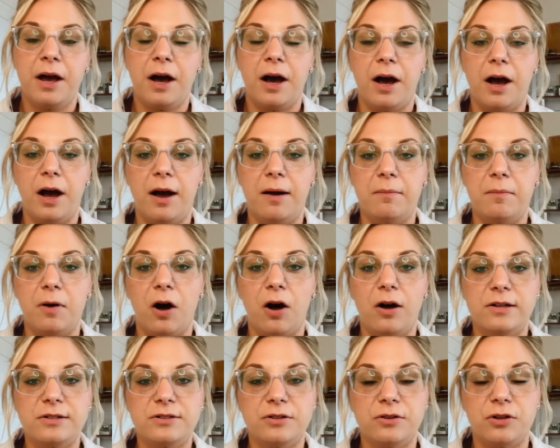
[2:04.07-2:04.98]

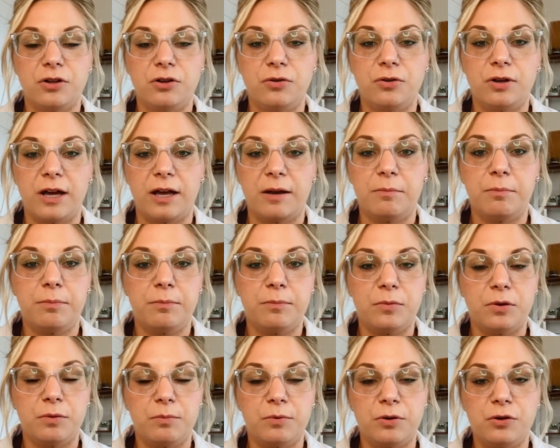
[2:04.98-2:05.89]
Also, you can
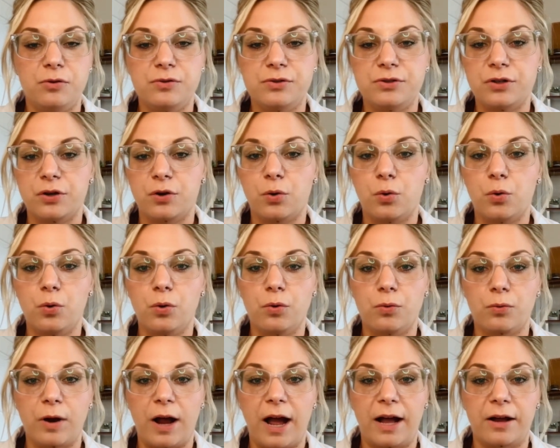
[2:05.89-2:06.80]
use a
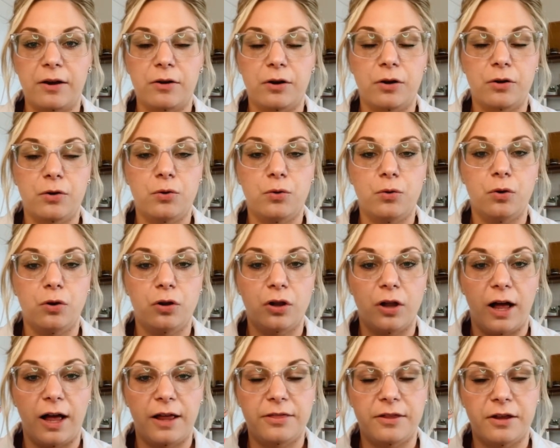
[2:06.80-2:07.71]
cool rag or a cool
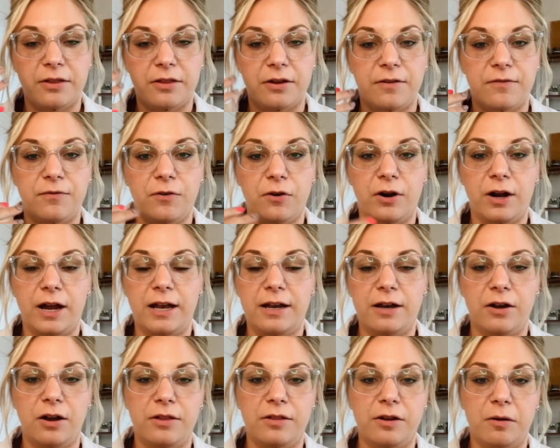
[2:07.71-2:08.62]
cloth on their forehead
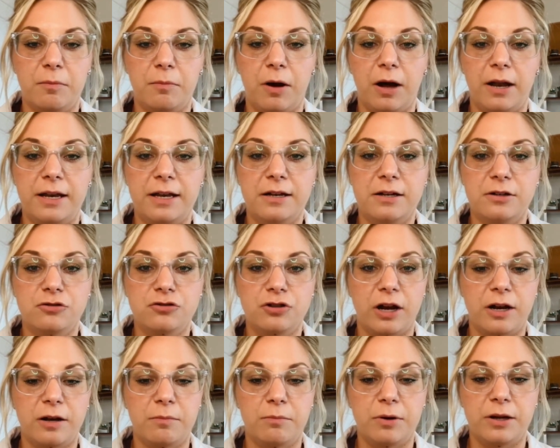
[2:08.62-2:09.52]
and on their body to
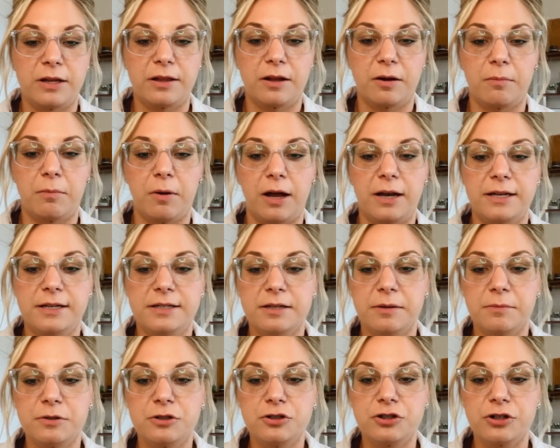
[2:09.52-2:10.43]
try to bring their body
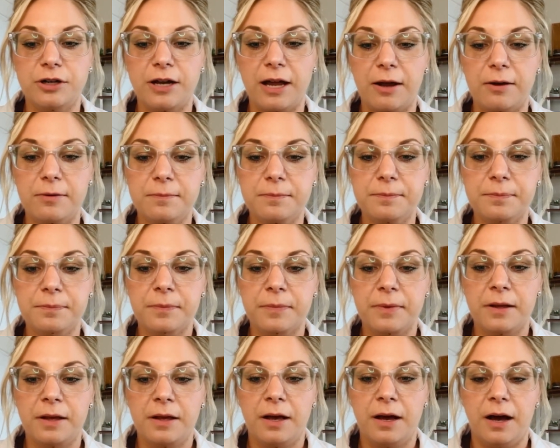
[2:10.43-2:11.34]
temperature down,
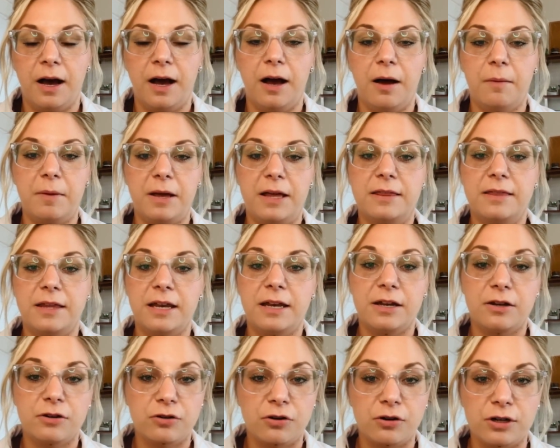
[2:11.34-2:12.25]
and then
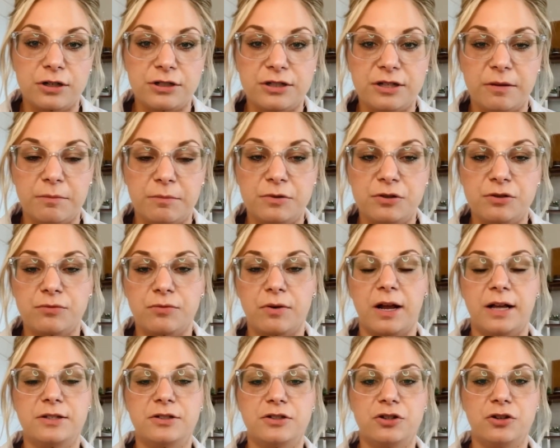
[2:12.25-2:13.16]
encourage them to
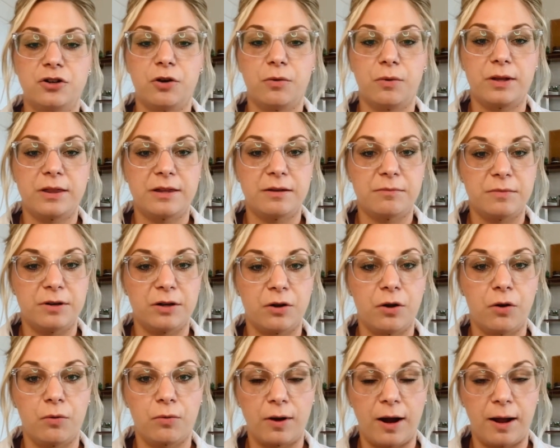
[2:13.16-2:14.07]
rest. You don't want them to
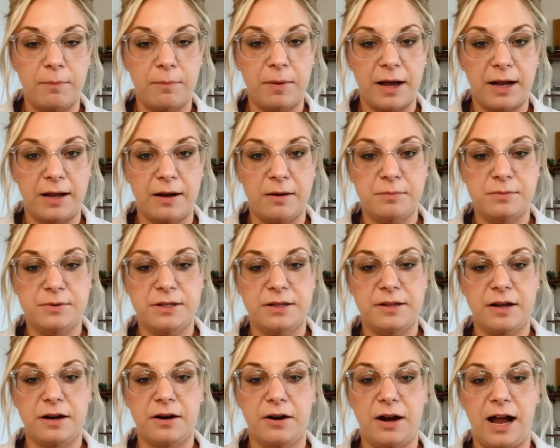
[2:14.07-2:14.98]
go right back up to
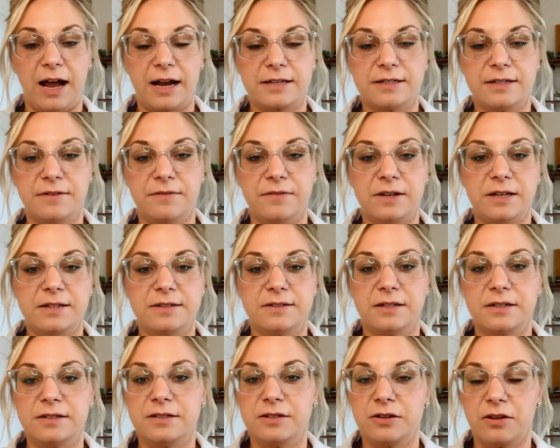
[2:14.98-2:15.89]
their activities
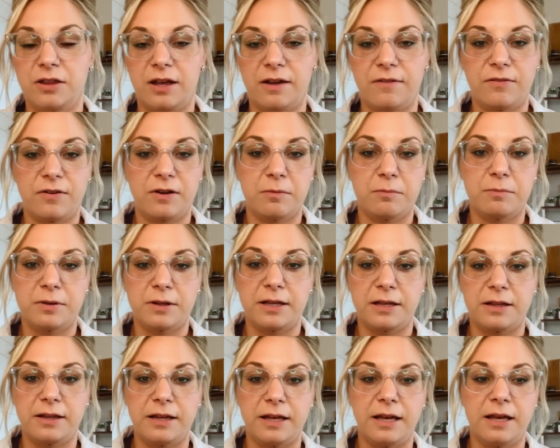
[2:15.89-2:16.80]
until they've
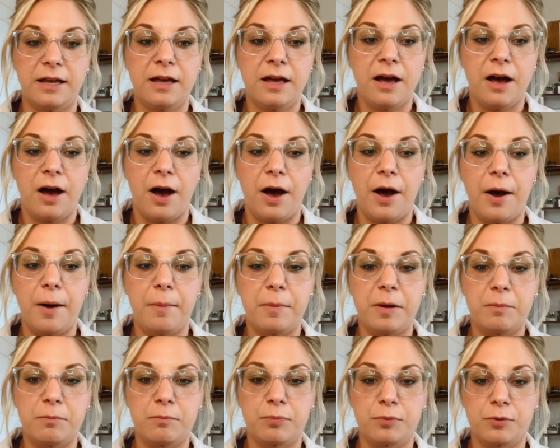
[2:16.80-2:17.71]
completely
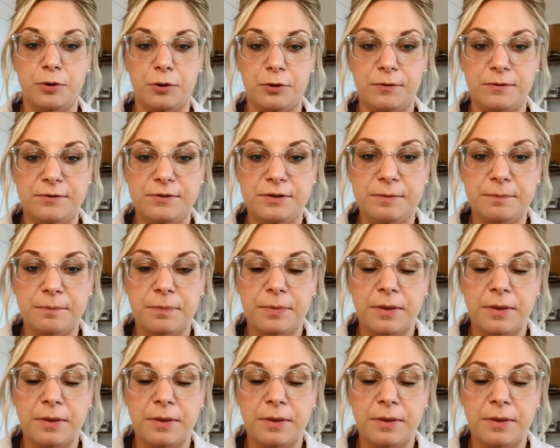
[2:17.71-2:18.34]
improved.